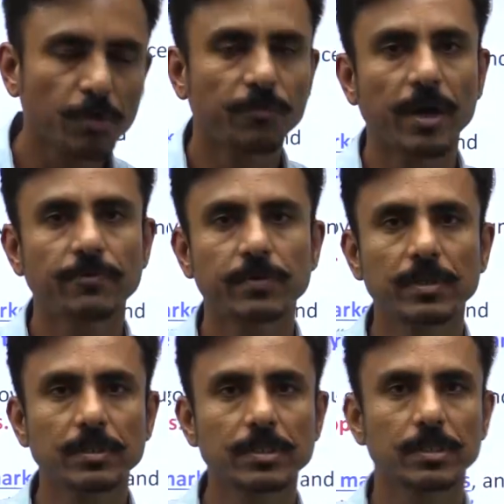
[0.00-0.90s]
of
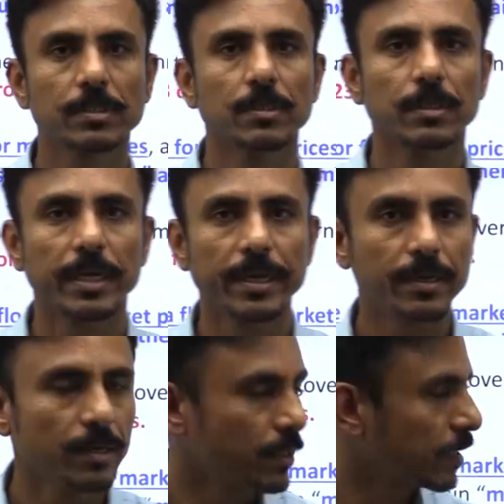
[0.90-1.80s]
efforts
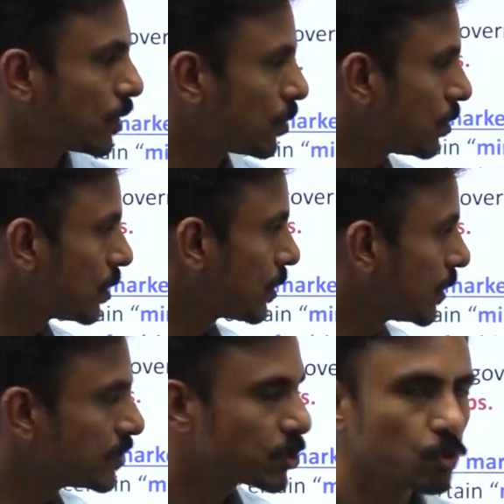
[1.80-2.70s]
in
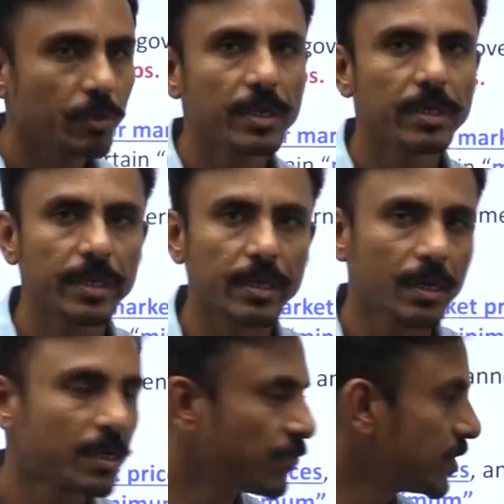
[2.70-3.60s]
in sowing, in
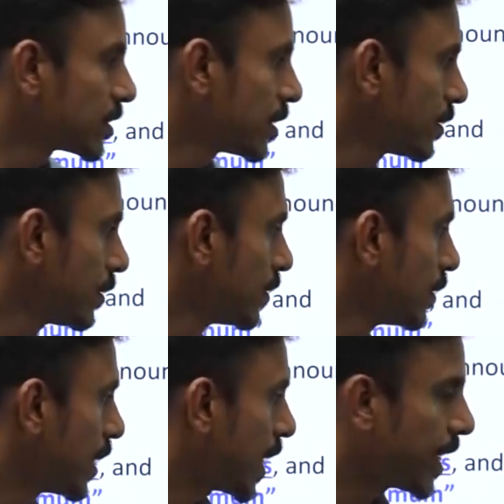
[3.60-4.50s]
cultivation,
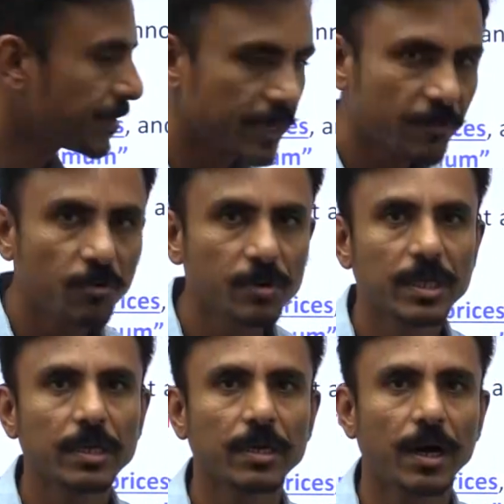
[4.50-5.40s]
and therefore
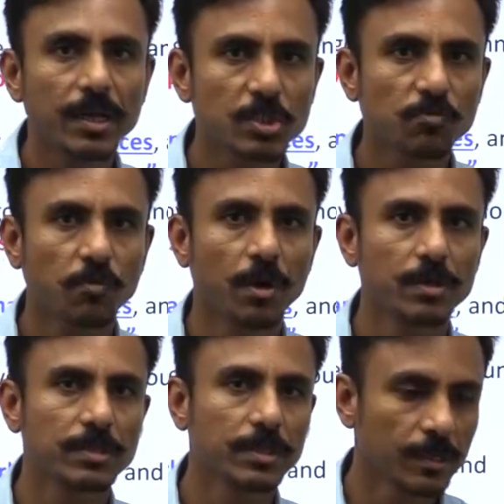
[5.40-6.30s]
they ask
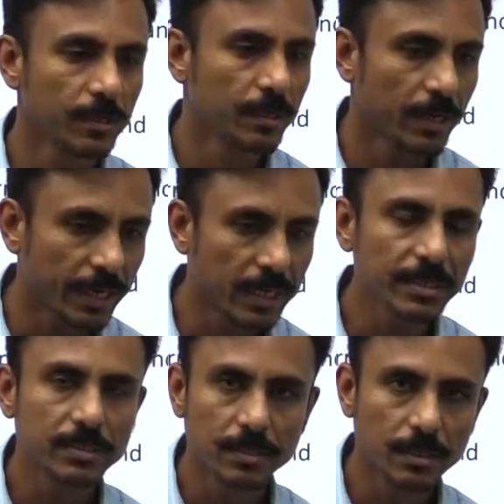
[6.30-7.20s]
for the at
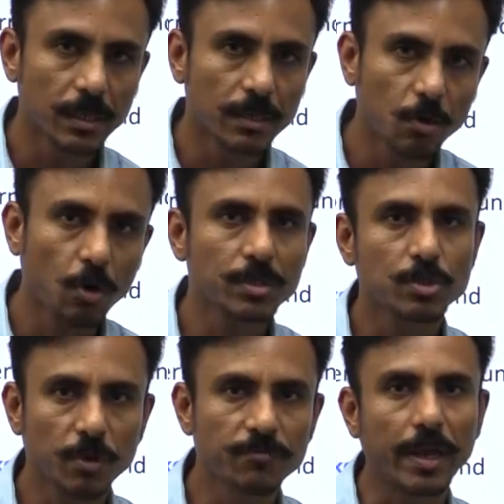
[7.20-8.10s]
least the
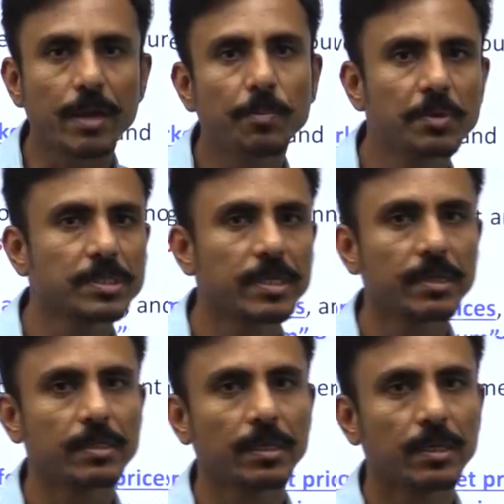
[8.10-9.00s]
cost of the inputs
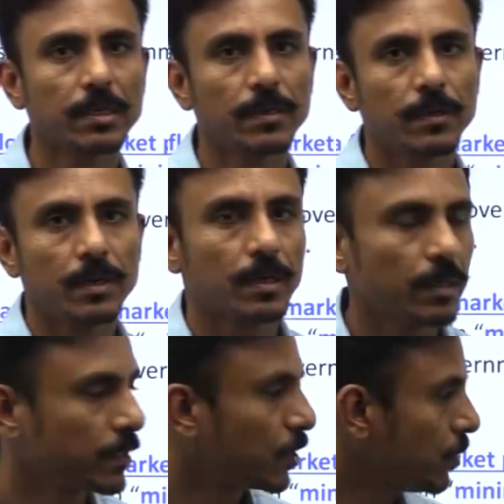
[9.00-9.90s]
that they
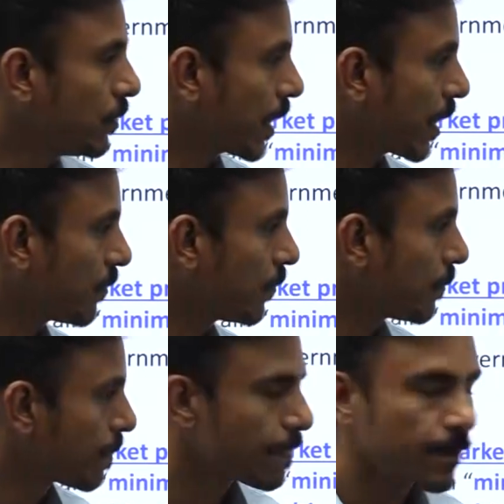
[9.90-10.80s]

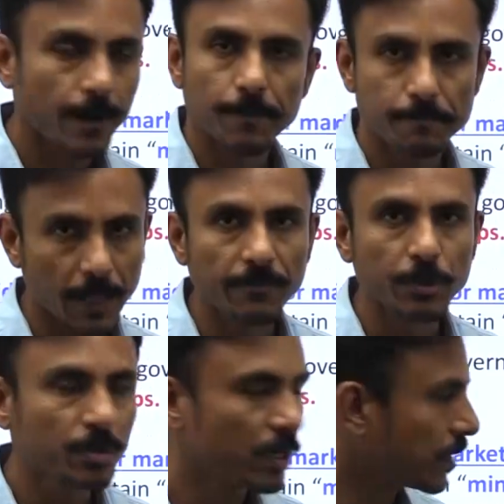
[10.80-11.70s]
have
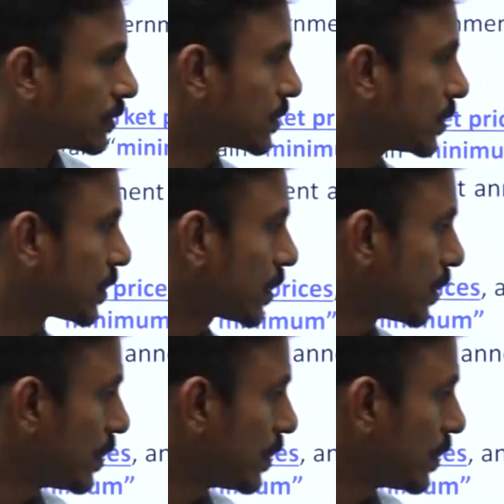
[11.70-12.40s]
utilized, right?